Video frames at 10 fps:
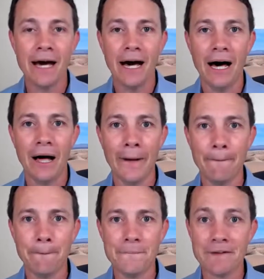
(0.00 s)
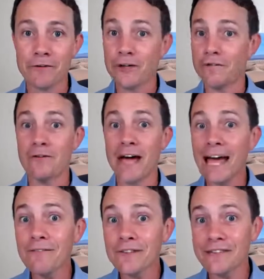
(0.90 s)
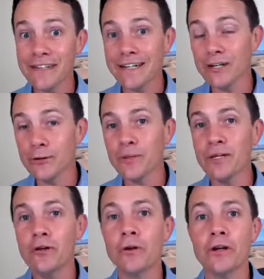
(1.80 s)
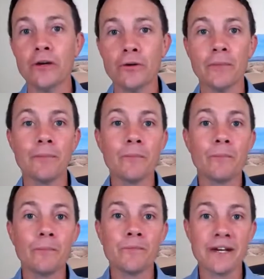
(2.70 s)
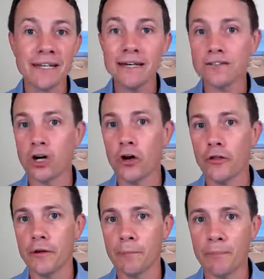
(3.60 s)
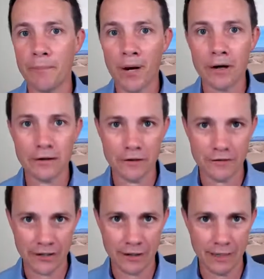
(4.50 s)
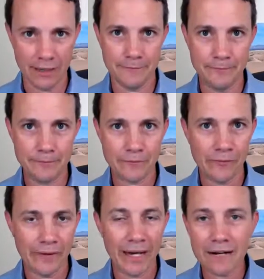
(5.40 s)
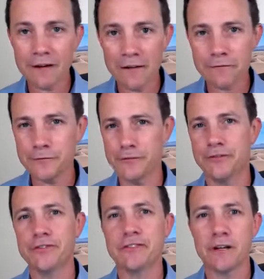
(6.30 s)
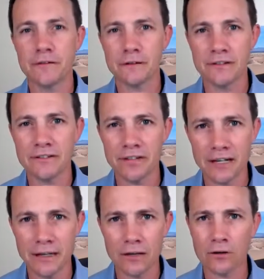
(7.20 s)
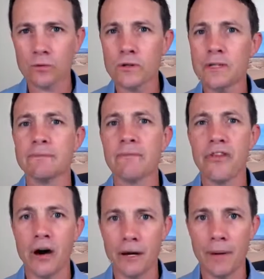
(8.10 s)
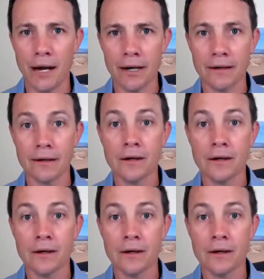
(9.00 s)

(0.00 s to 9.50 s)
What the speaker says: And if you haven't seen it, it'll be new to you. The technique is called the partner technique. And I first discovered this technique, or really thought about it,